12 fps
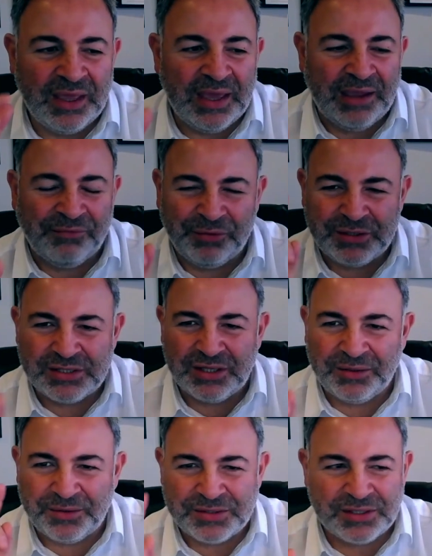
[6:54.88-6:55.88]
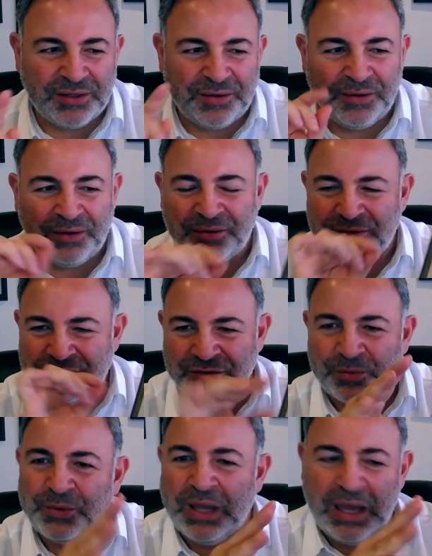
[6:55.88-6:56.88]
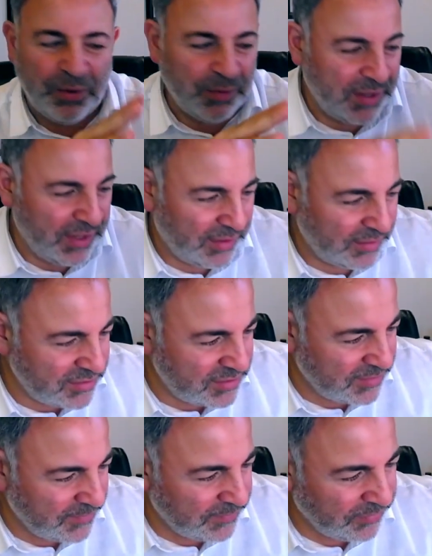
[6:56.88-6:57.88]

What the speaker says: every single cigar goes through our hands.